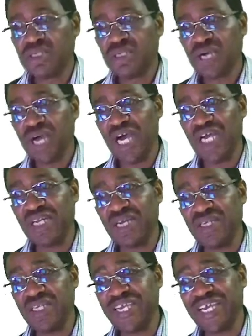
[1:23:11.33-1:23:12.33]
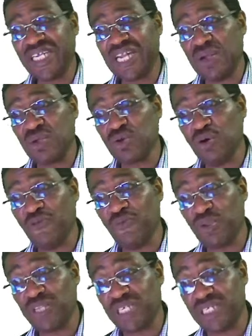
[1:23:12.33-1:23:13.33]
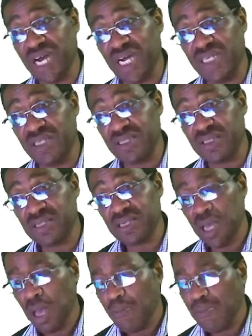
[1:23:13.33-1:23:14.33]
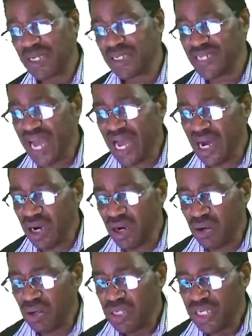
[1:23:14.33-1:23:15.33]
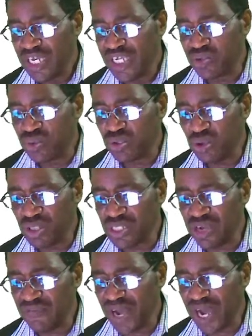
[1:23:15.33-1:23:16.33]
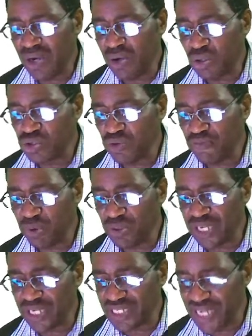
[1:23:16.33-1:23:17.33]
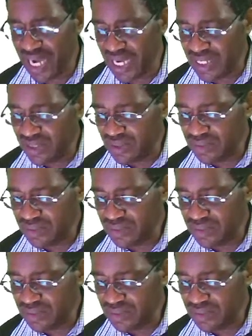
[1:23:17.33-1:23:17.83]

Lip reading: I had indicated a loss of 439. But now it will not suffer a loss of 439